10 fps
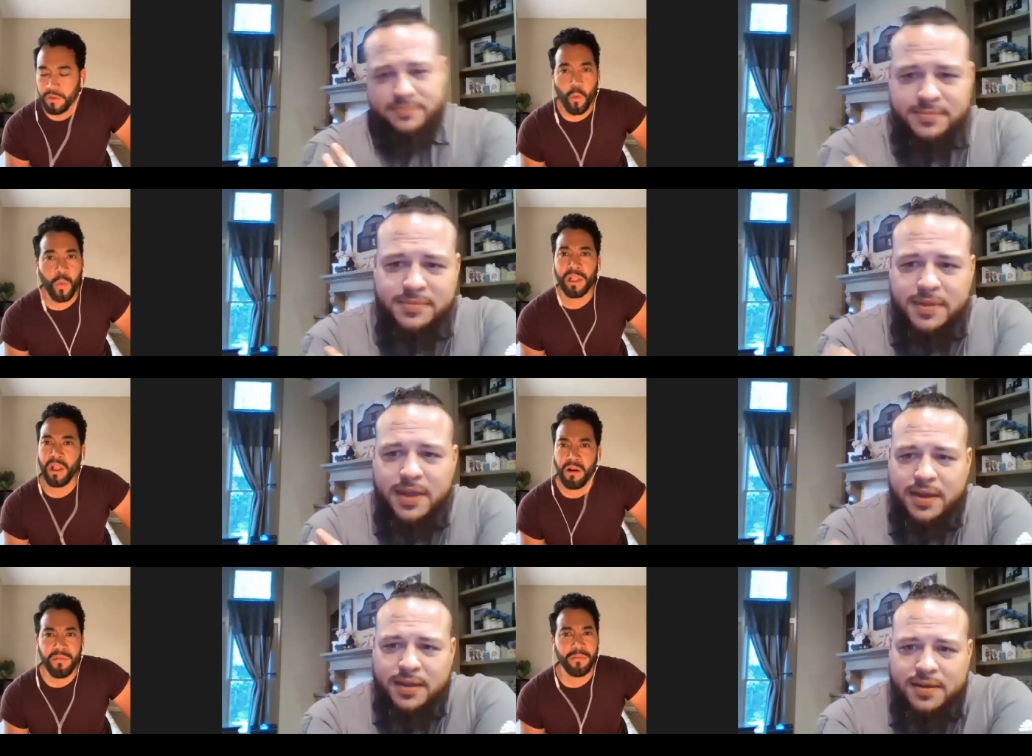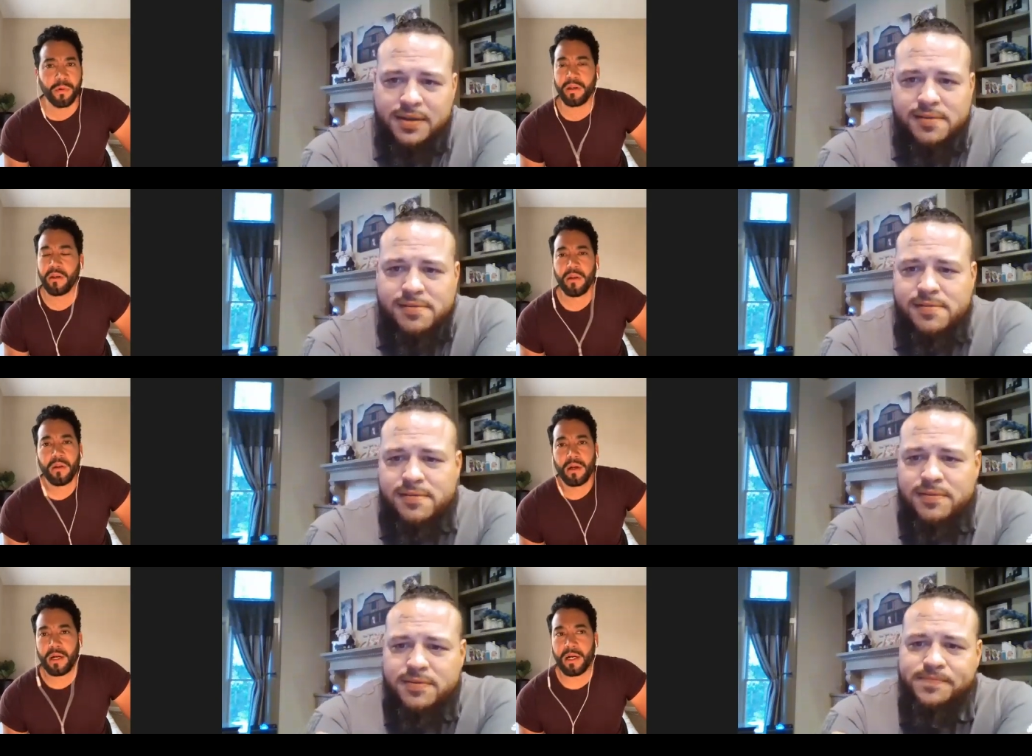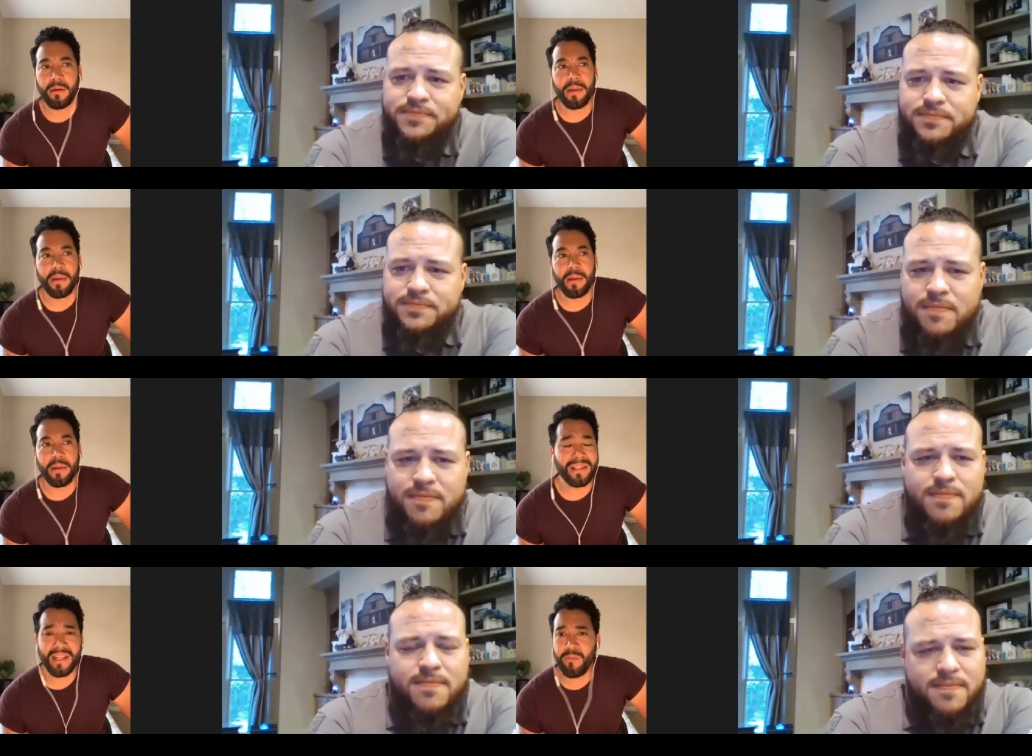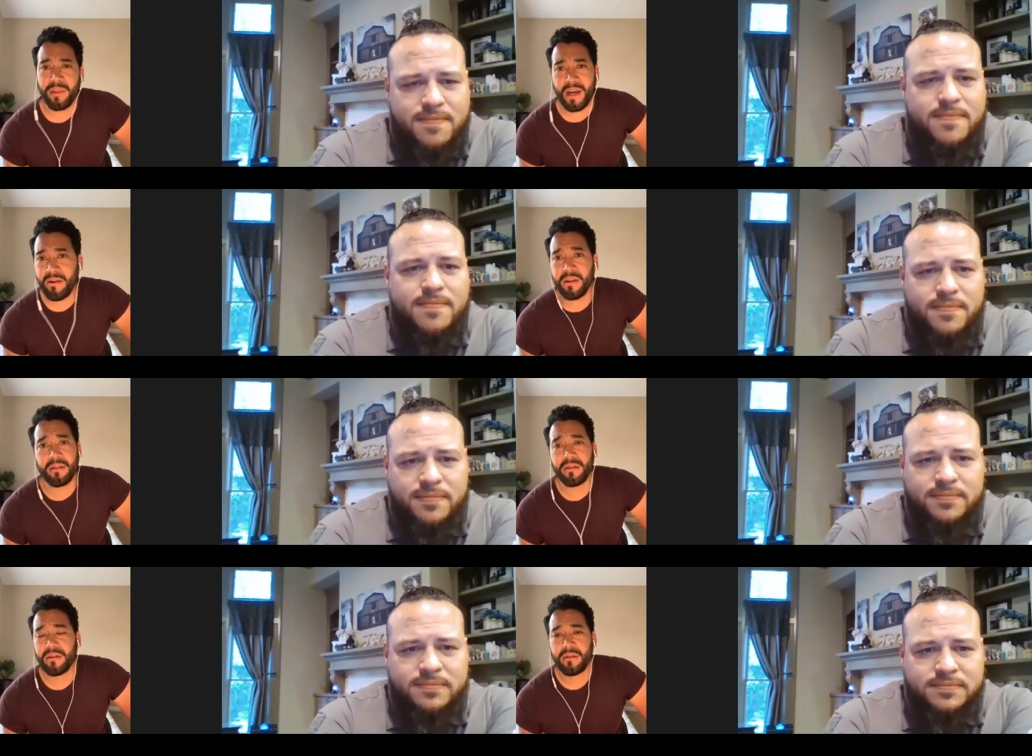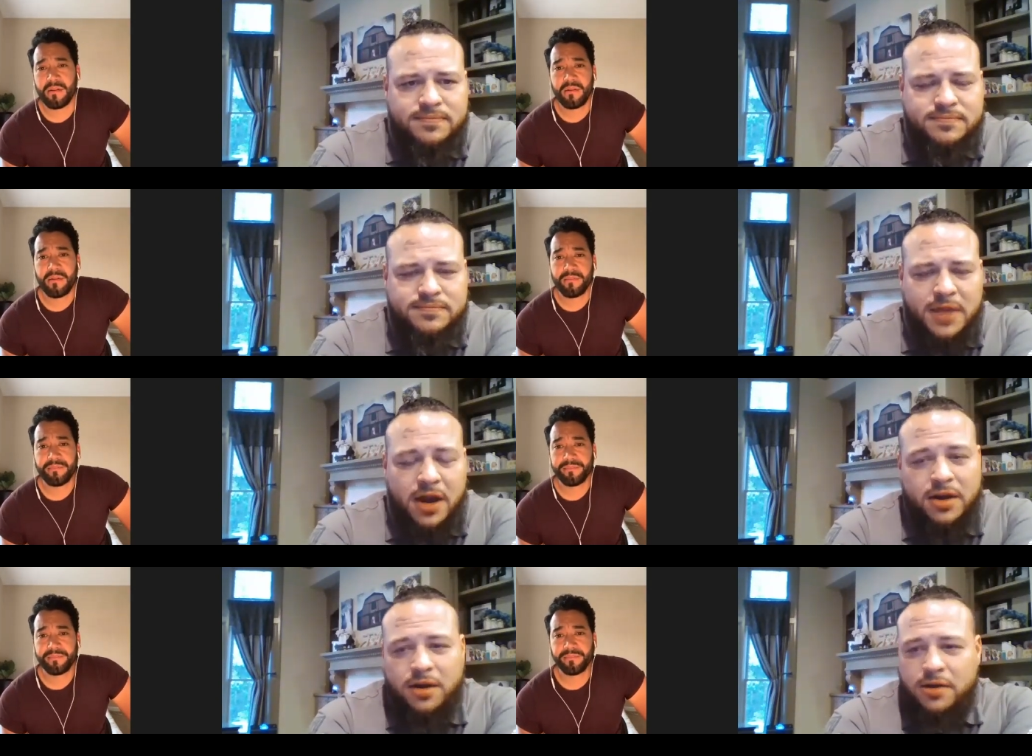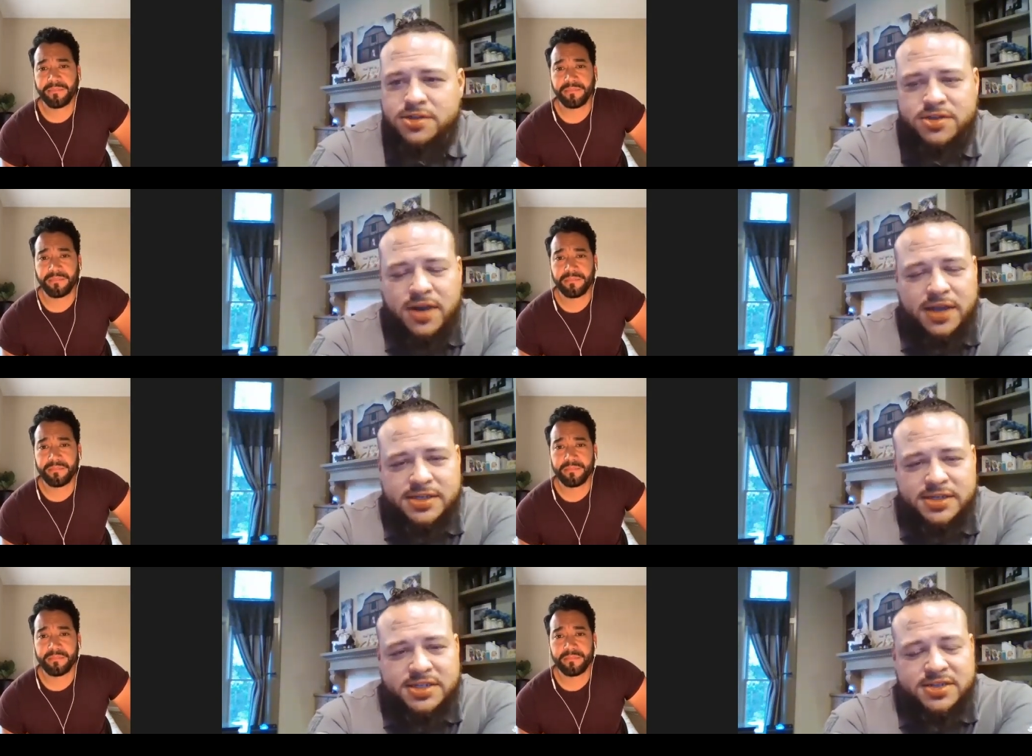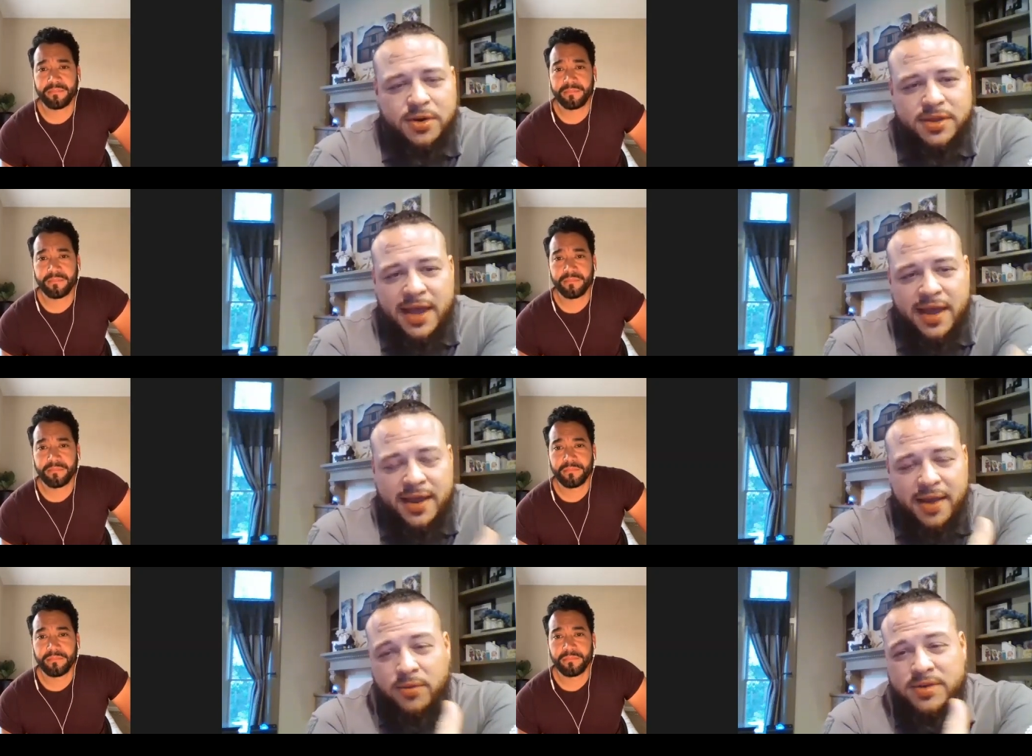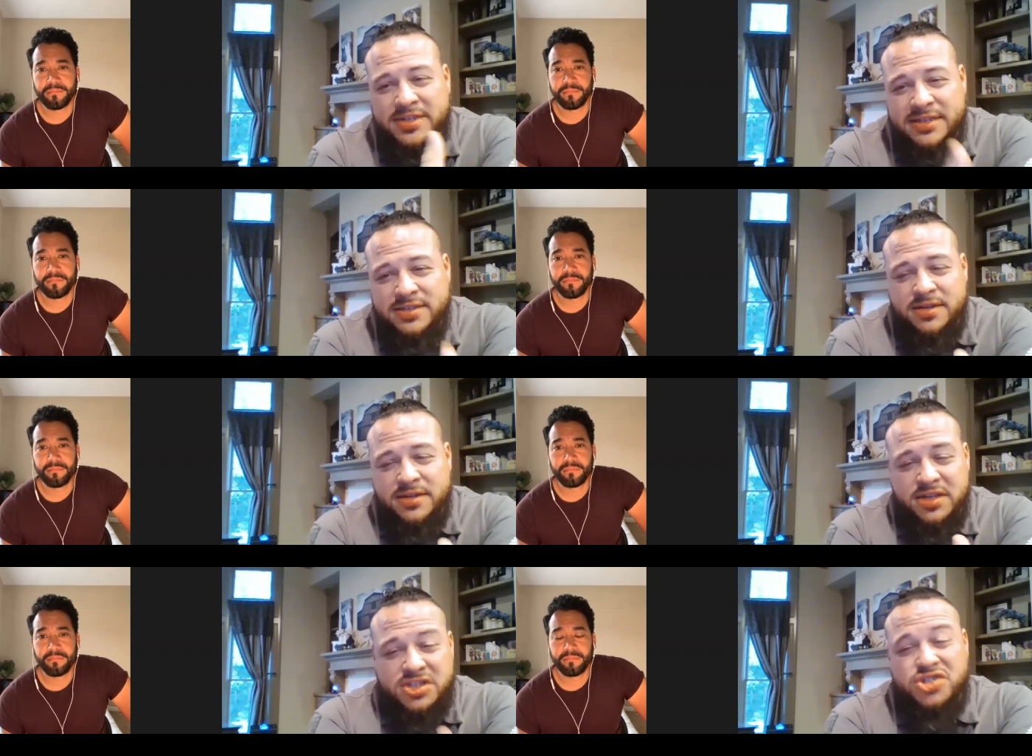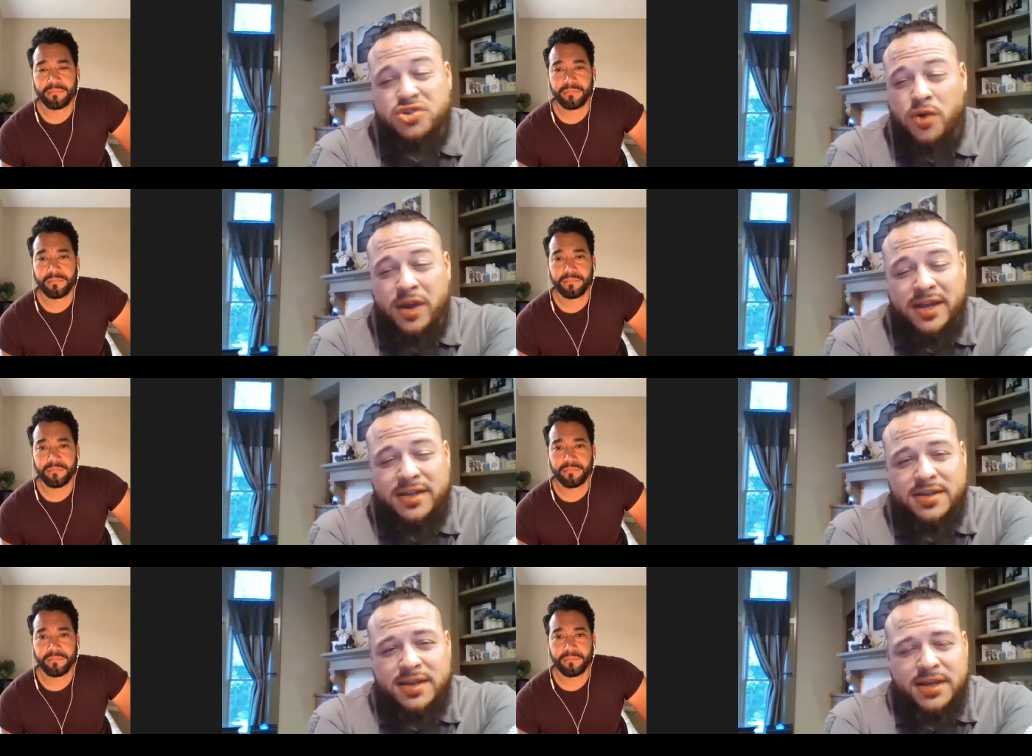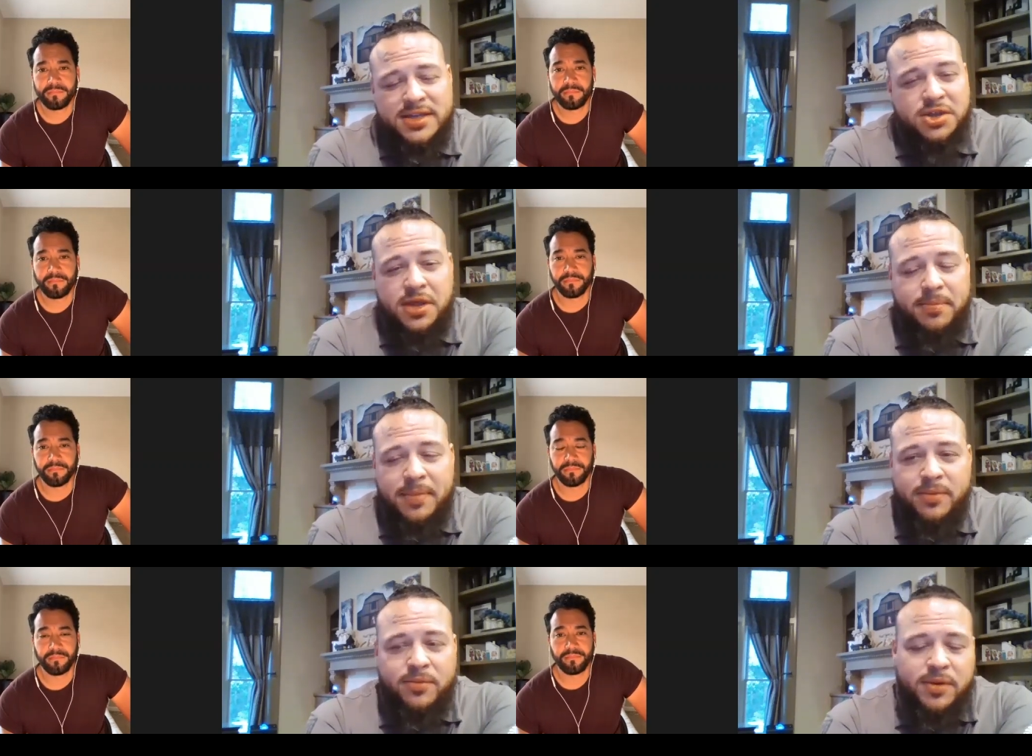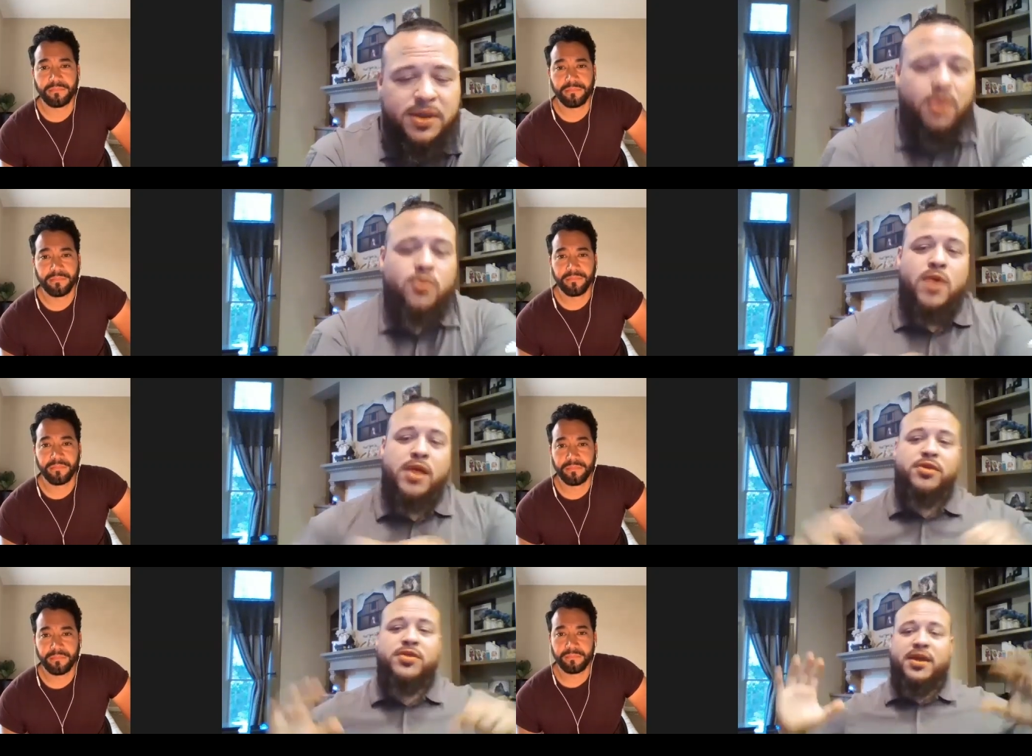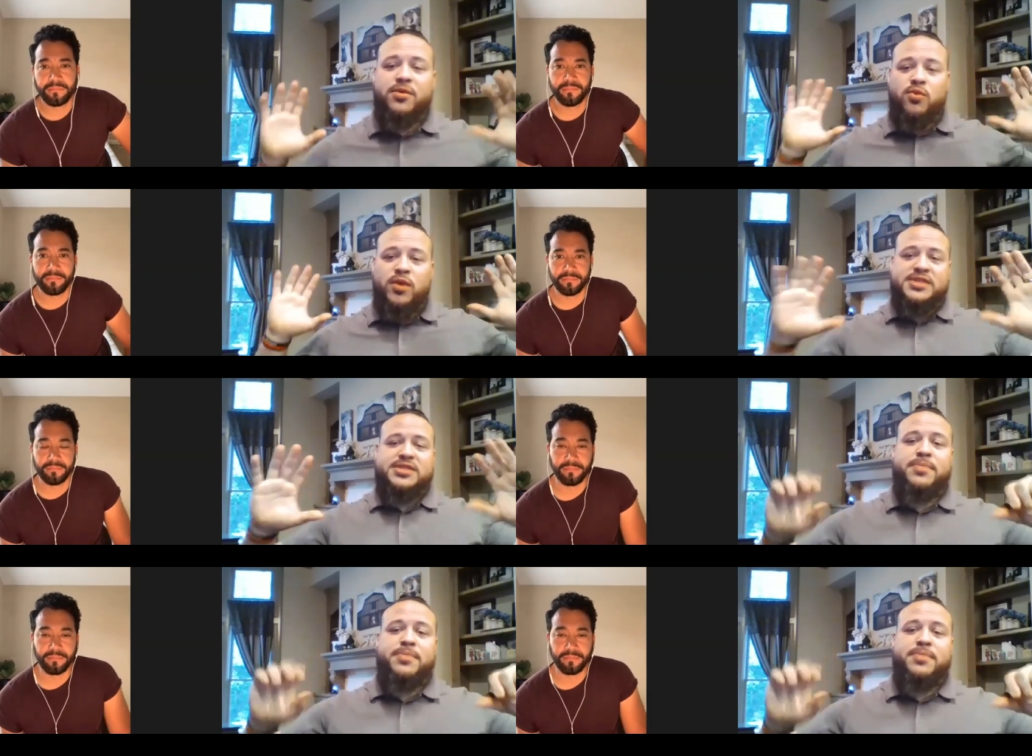Speaker 1: We long for it, um, and we're not the same without it.
Speaker 2: Our culture tries to distort that and d- destroy it so that men, you know, rather than risk